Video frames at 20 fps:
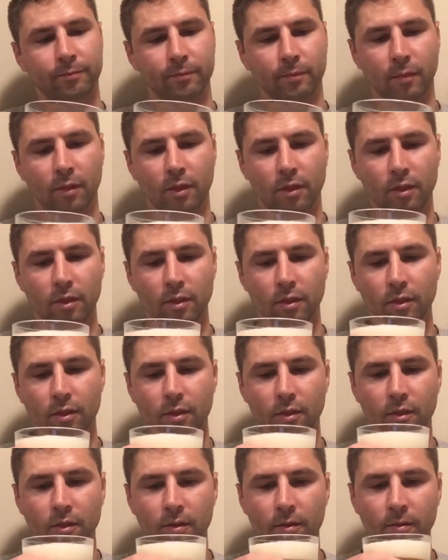
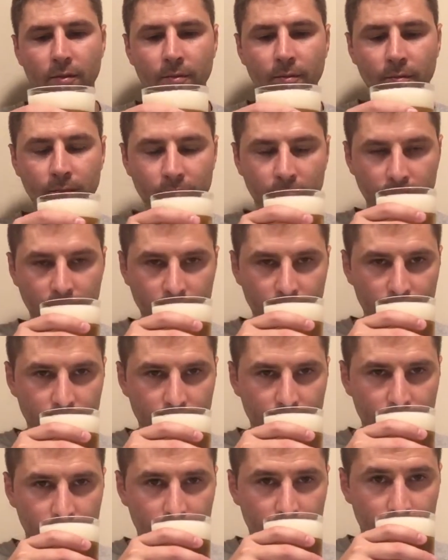
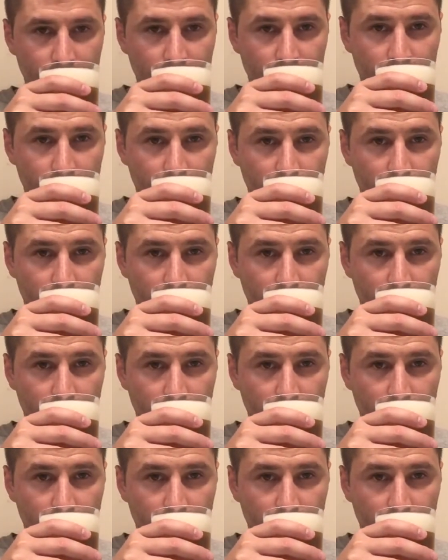(no one is talking)